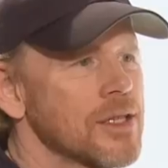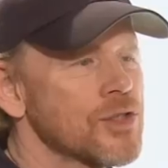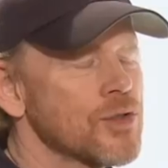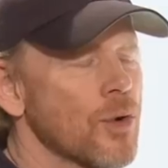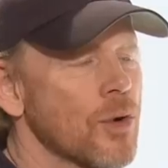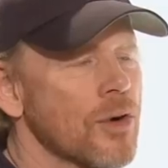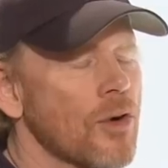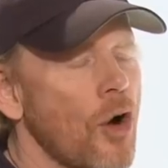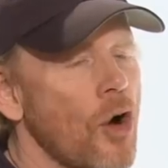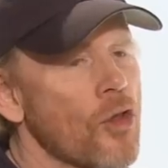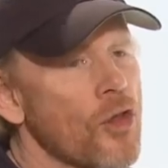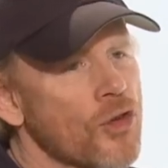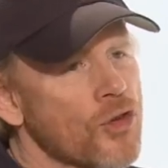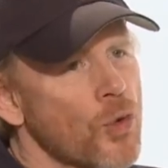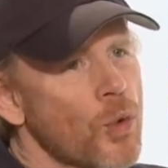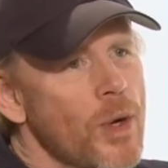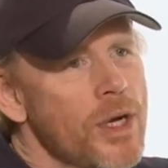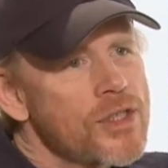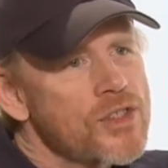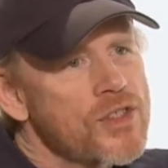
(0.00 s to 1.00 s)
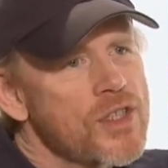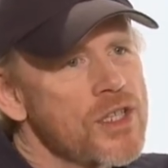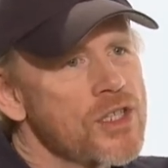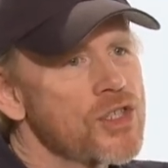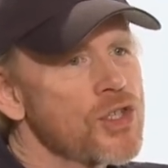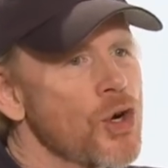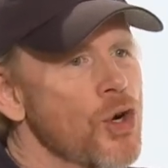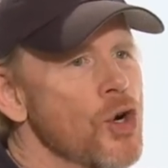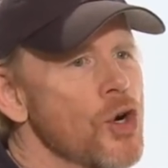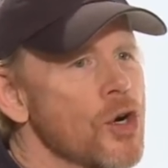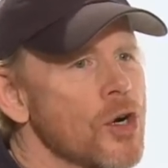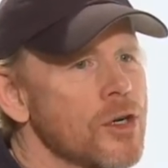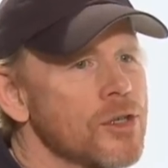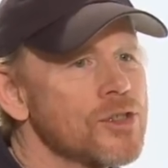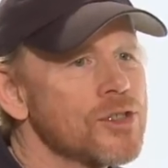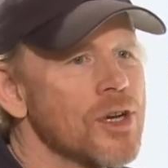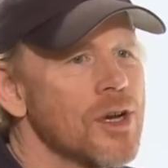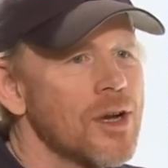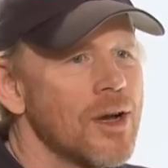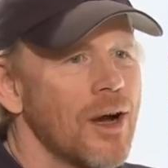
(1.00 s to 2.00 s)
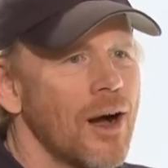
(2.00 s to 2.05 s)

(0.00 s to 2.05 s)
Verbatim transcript: the sort of all the twists and turns